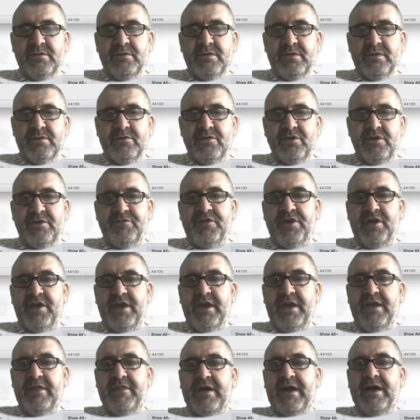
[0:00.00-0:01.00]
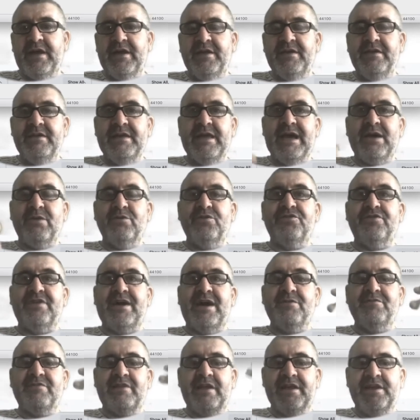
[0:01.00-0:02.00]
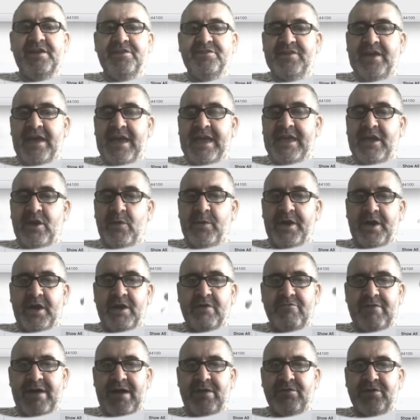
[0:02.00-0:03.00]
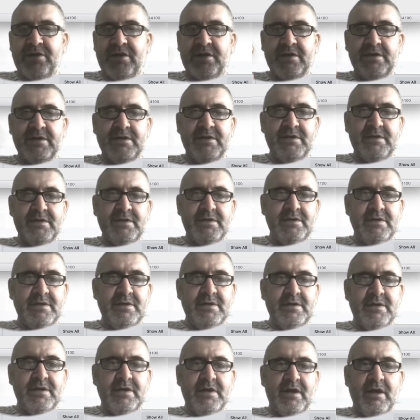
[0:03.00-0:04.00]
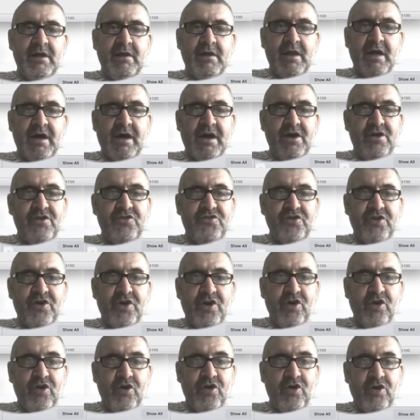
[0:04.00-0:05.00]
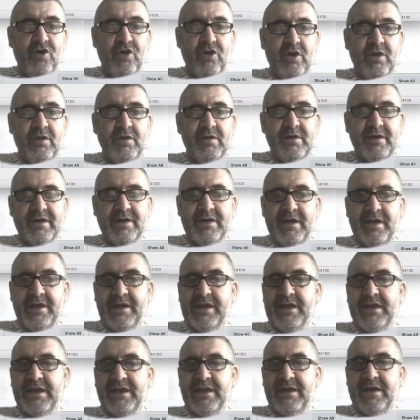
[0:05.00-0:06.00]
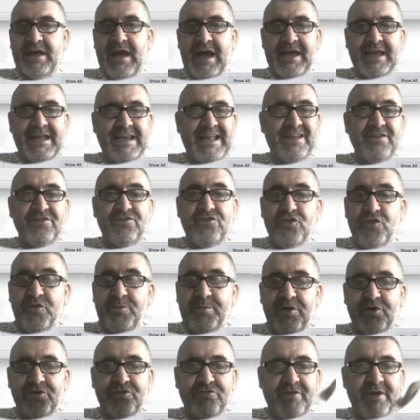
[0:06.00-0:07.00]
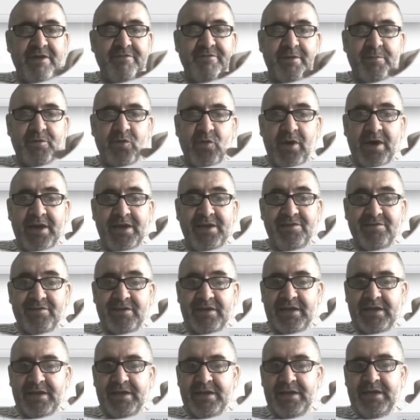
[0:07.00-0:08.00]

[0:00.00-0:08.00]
Don't know if you hear that. It now sounds like it's echoing around a larger hall, and I can add too much reverb quite easily.